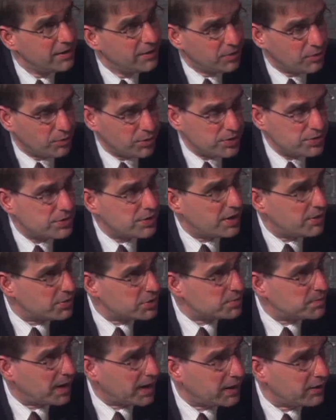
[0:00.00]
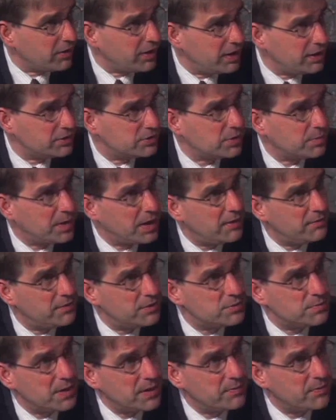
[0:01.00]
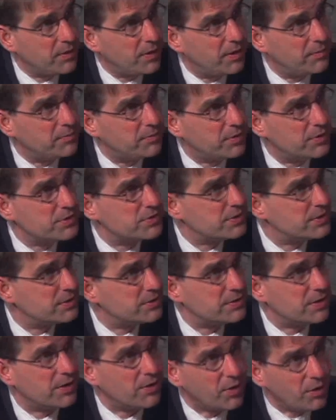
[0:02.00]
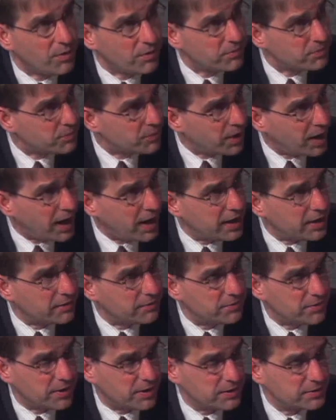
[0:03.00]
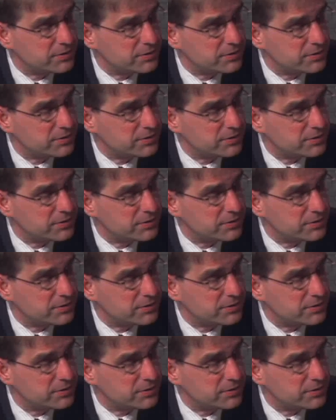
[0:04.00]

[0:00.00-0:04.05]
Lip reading: reason they were speculating so many of these people are in prison is a whole variety of things.